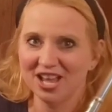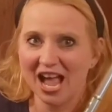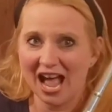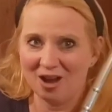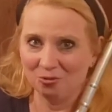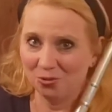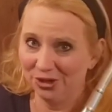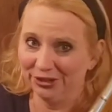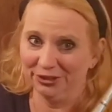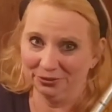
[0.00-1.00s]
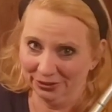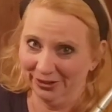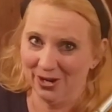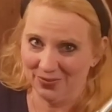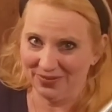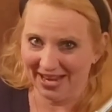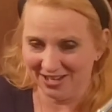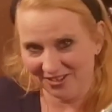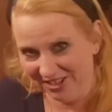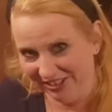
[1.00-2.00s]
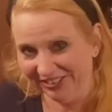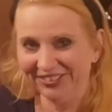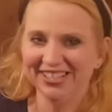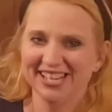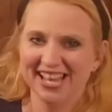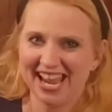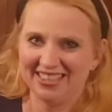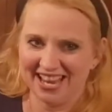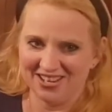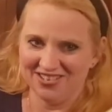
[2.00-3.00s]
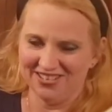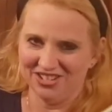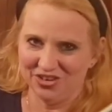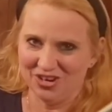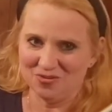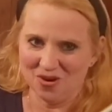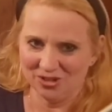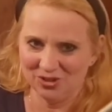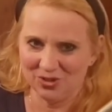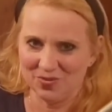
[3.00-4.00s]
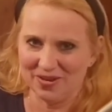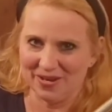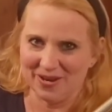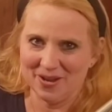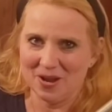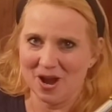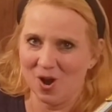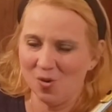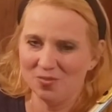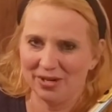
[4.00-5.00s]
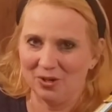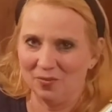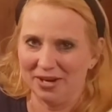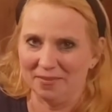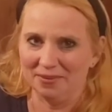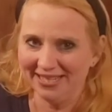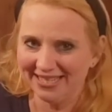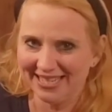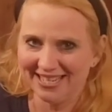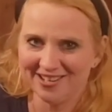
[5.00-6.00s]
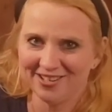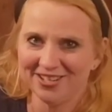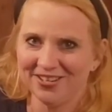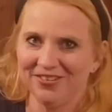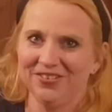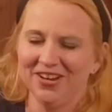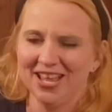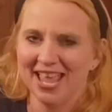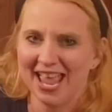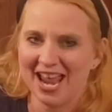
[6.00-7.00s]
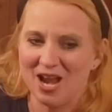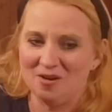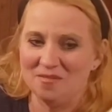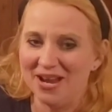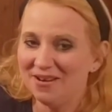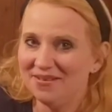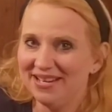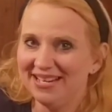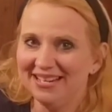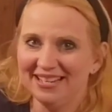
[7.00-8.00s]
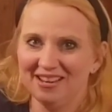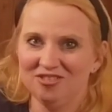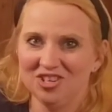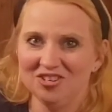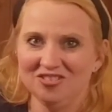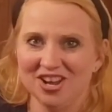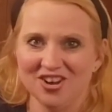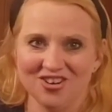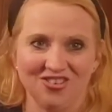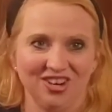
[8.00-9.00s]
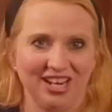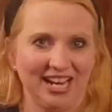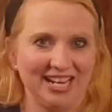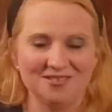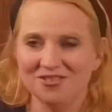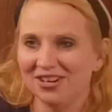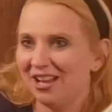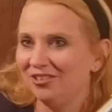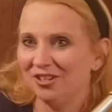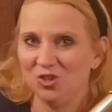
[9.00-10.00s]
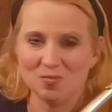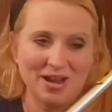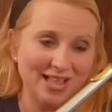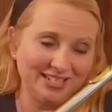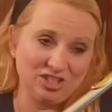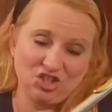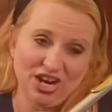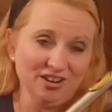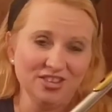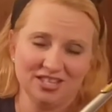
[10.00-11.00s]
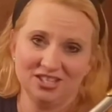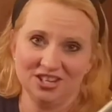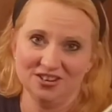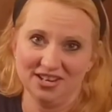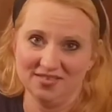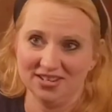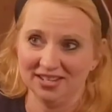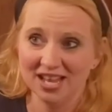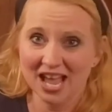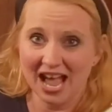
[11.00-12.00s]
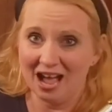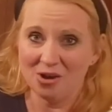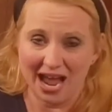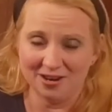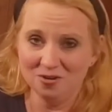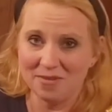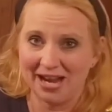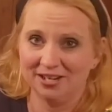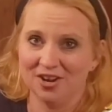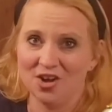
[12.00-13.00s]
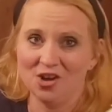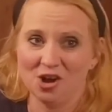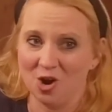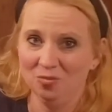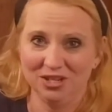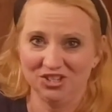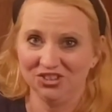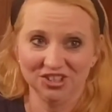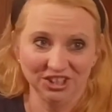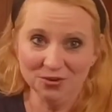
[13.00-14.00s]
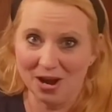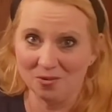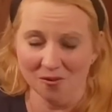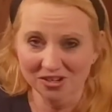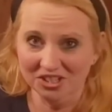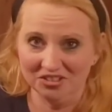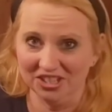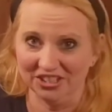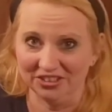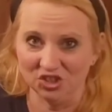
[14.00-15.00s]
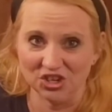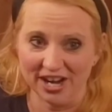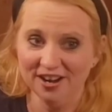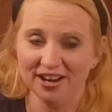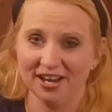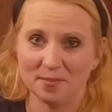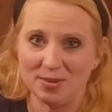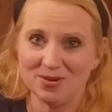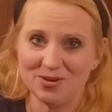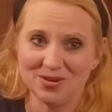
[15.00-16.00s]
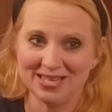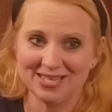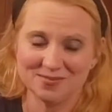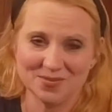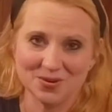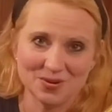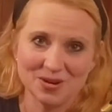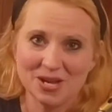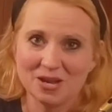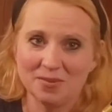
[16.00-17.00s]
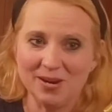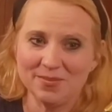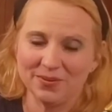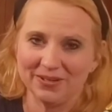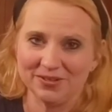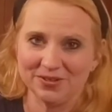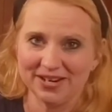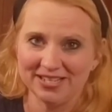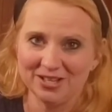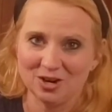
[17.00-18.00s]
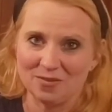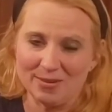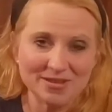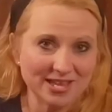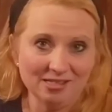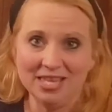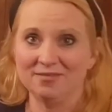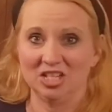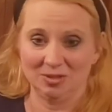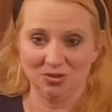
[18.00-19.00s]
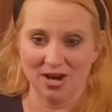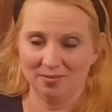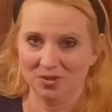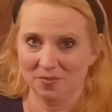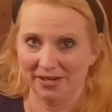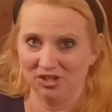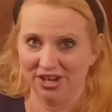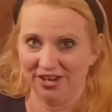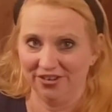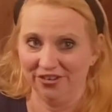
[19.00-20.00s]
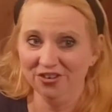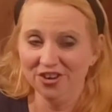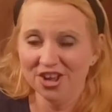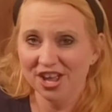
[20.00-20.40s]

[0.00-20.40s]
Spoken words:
I really, really hope that you do, and that you enjoy watching them, and I hope that it'll be a blessing to you. And maybe if you know anyone else that you might like to share this to, even, I don't mind at all. I hope that you do. I want you to share it, and maybe you'll get some more people interested, or maybe they'll even subscribe to my channel.